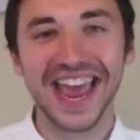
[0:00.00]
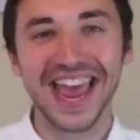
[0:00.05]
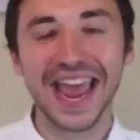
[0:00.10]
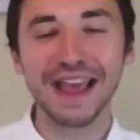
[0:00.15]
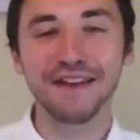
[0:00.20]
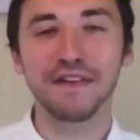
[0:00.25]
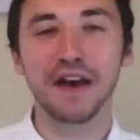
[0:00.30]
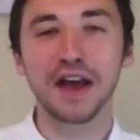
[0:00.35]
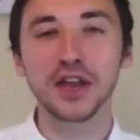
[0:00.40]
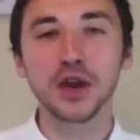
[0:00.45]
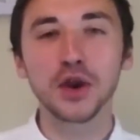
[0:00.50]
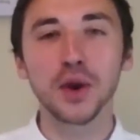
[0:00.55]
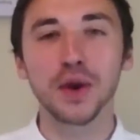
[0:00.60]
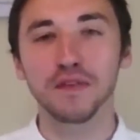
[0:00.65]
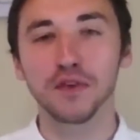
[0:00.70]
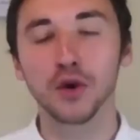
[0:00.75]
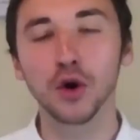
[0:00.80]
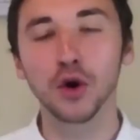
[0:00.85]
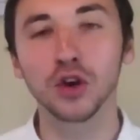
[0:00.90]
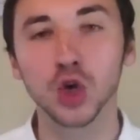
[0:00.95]

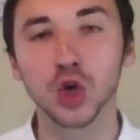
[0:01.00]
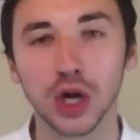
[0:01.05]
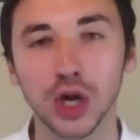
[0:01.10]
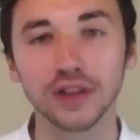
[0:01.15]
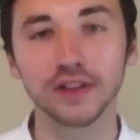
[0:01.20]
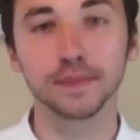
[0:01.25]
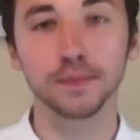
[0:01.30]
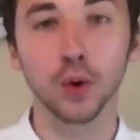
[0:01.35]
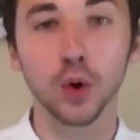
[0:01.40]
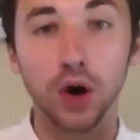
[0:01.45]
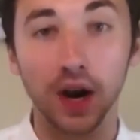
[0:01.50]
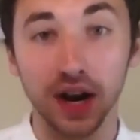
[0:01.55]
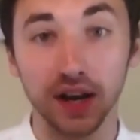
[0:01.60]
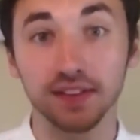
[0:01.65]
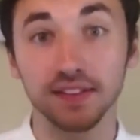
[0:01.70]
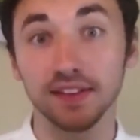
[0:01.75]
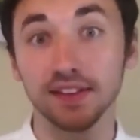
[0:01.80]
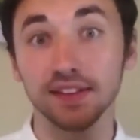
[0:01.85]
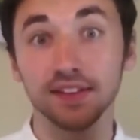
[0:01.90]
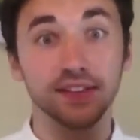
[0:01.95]
If God transported
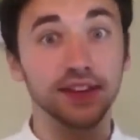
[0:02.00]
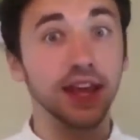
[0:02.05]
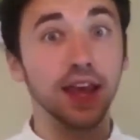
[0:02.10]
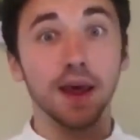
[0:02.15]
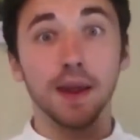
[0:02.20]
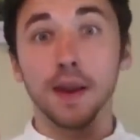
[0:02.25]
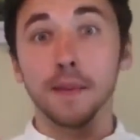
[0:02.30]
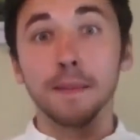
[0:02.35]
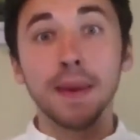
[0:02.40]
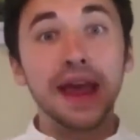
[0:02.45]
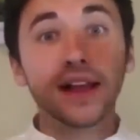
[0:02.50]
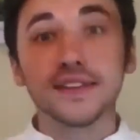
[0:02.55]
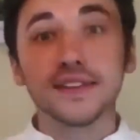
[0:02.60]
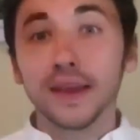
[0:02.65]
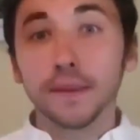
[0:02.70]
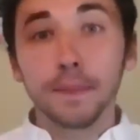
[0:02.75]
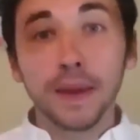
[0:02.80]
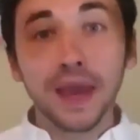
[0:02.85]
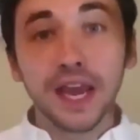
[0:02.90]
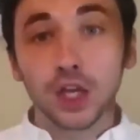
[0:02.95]
us to see an
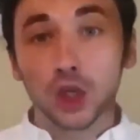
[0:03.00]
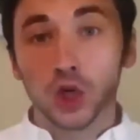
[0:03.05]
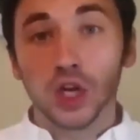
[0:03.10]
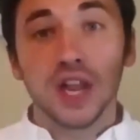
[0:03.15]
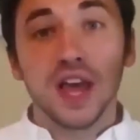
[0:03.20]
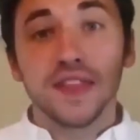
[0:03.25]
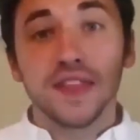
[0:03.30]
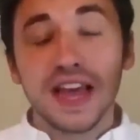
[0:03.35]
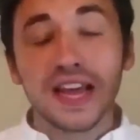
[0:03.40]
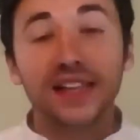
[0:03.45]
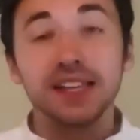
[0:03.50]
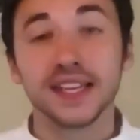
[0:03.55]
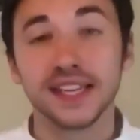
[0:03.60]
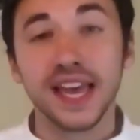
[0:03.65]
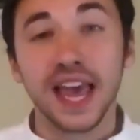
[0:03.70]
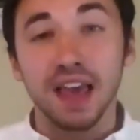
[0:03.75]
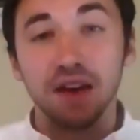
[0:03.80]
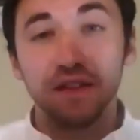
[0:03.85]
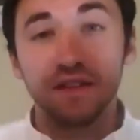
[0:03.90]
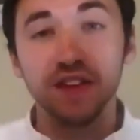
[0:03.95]
amazing picture like that
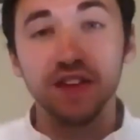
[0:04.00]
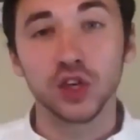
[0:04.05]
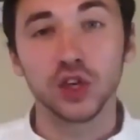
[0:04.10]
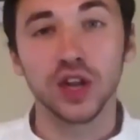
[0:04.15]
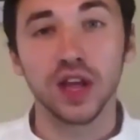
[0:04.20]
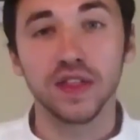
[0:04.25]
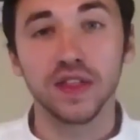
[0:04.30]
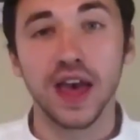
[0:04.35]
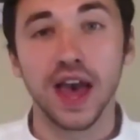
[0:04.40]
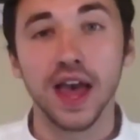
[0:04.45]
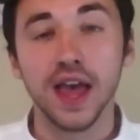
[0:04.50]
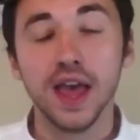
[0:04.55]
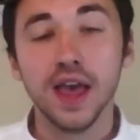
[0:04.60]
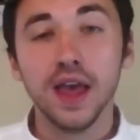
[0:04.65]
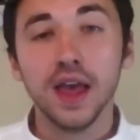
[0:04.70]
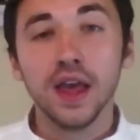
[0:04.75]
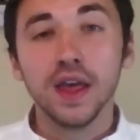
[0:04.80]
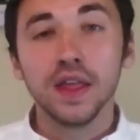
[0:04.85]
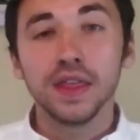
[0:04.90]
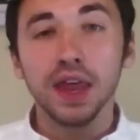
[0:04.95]
today, a vision like that,
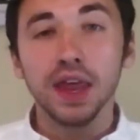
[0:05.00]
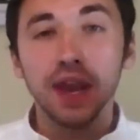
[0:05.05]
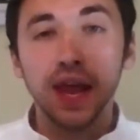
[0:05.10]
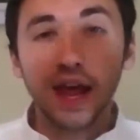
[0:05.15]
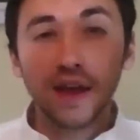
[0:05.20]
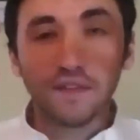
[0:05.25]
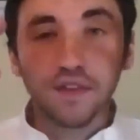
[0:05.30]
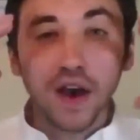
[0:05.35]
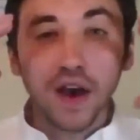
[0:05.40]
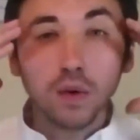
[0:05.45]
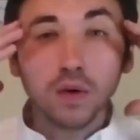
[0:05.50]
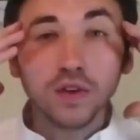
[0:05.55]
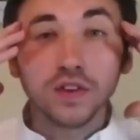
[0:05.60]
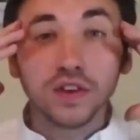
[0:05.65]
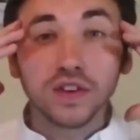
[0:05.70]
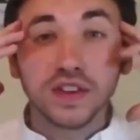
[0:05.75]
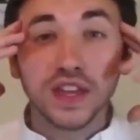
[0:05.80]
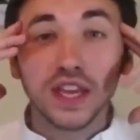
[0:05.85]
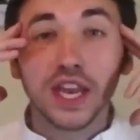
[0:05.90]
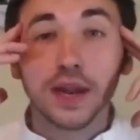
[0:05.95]
then if I was
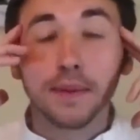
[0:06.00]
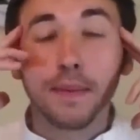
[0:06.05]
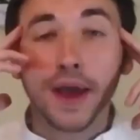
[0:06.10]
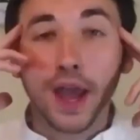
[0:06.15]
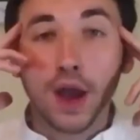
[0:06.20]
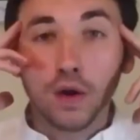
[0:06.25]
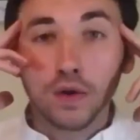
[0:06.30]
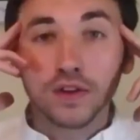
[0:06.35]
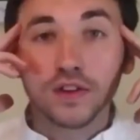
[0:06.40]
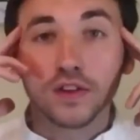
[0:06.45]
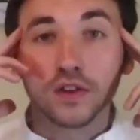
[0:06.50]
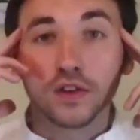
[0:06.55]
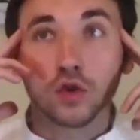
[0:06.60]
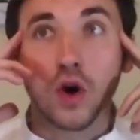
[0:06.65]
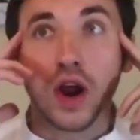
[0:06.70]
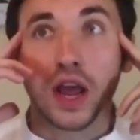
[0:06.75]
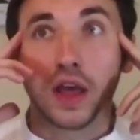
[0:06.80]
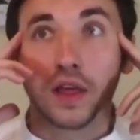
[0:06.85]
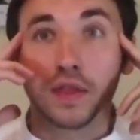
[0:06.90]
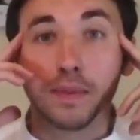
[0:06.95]
just thinking of my own
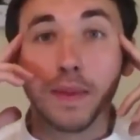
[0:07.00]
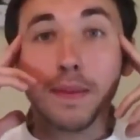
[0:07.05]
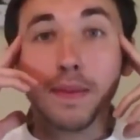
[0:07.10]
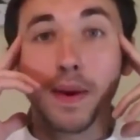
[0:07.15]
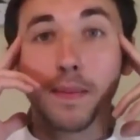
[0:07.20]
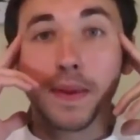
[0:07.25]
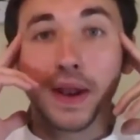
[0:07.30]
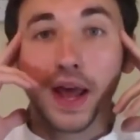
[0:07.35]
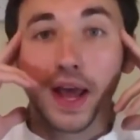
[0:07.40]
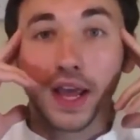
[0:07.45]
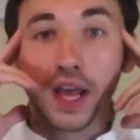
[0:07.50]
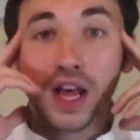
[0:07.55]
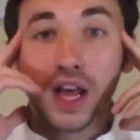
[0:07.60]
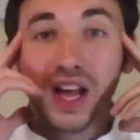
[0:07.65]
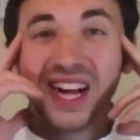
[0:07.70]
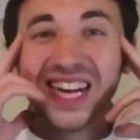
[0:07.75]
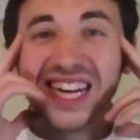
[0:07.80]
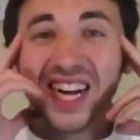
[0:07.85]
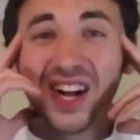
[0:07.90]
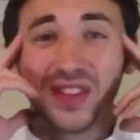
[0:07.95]
strength, maybe I'd be like,
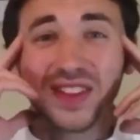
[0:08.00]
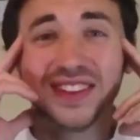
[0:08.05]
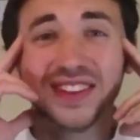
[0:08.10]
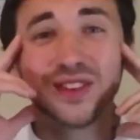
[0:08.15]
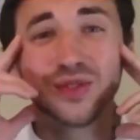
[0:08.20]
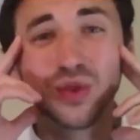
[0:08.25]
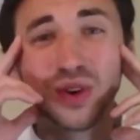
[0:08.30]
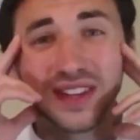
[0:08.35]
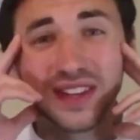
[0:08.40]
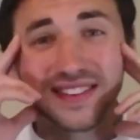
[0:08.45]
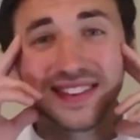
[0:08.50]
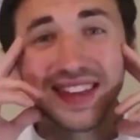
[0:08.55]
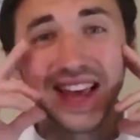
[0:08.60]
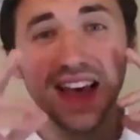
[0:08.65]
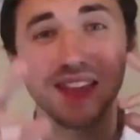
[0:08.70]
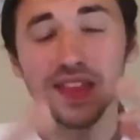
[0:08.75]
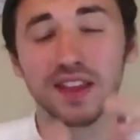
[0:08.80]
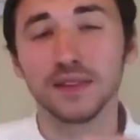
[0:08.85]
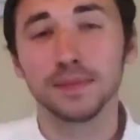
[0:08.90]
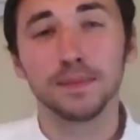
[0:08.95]
oh, this is really
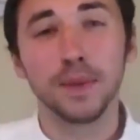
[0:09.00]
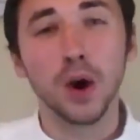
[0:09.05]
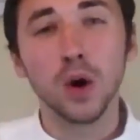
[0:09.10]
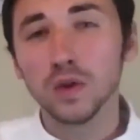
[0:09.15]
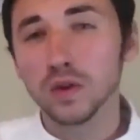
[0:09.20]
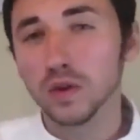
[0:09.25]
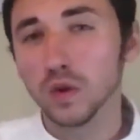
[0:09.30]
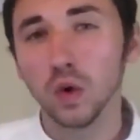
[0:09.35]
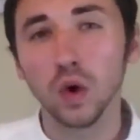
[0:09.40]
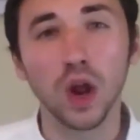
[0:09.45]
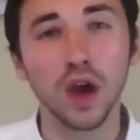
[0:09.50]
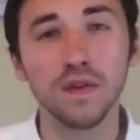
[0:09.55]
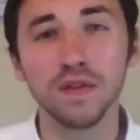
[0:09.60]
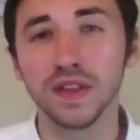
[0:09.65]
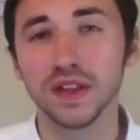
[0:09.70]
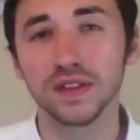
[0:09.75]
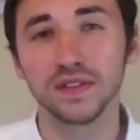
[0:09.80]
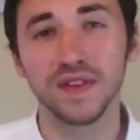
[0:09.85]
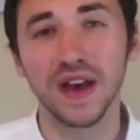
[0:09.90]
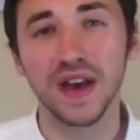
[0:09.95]
sad. There's bones all over
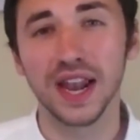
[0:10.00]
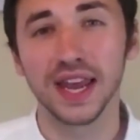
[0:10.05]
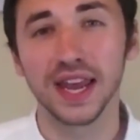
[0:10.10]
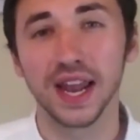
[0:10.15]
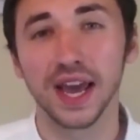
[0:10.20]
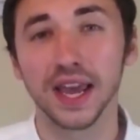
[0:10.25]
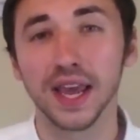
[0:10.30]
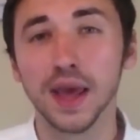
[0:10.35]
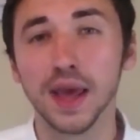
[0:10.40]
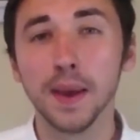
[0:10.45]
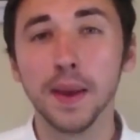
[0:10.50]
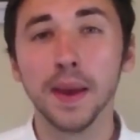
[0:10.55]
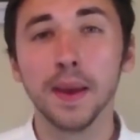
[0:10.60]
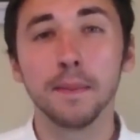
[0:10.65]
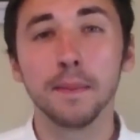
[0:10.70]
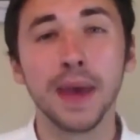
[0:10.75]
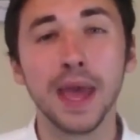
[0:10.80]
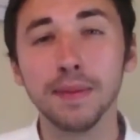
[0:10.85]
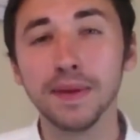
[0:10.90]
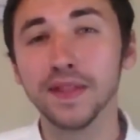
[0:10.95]
this valley. Like
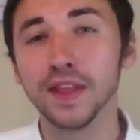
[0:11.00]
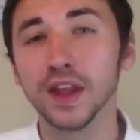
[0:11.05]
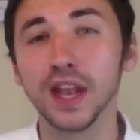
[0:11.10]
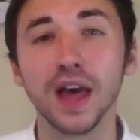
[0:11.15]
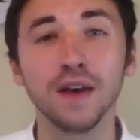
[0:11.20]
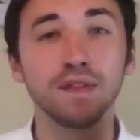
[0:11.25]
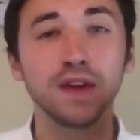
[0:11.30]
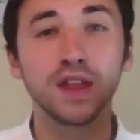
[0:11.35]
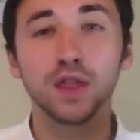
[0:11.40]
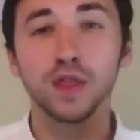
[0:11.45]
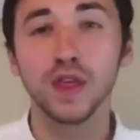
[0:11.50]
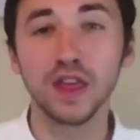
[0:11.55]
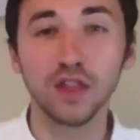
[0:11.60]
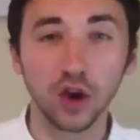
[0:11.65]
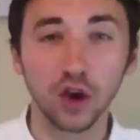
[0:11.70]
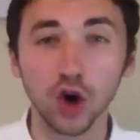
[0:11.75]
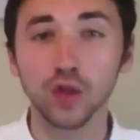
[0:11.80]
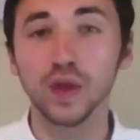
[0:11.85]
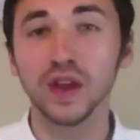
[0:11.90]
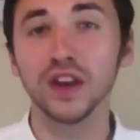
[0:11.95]
maybe the loving thing, the
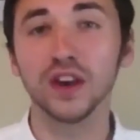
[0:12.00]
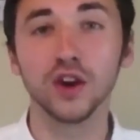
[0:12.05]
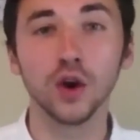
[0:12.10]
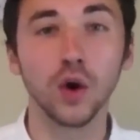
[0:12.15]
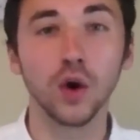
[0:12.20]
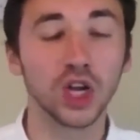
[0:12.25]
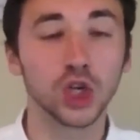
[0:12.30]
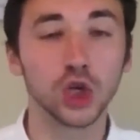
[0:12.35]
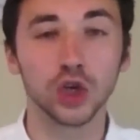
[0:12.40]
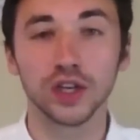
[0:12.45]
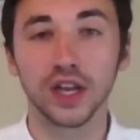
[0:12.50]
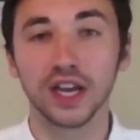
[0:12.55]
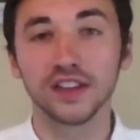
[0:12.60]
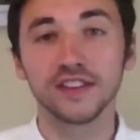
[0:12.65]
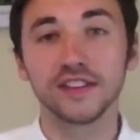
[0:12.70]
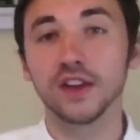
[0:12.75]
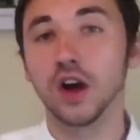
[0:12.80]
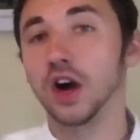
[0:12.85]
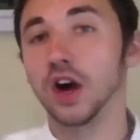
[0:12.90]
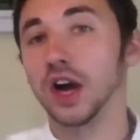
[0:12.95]
good thing to do, I should like
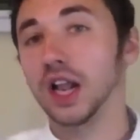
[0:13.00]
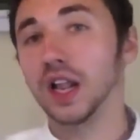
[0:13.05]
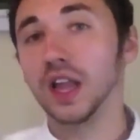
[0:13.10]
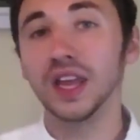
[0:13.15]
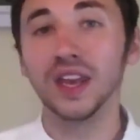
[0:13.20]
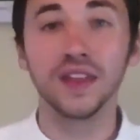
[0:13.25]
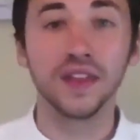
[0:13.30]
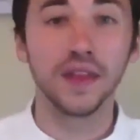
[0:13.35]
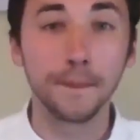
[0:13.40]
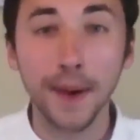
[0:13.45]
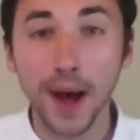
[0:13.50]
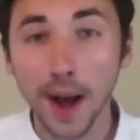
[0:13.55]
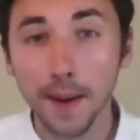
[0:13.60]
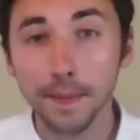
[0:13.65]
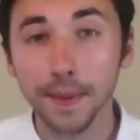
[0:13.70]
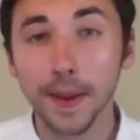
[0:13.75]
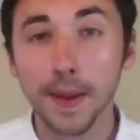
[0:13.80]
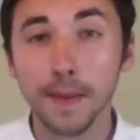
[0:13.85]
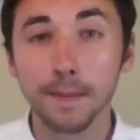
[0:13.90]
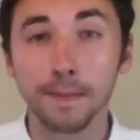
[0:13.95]
start cleaning them
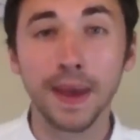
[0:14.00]
up.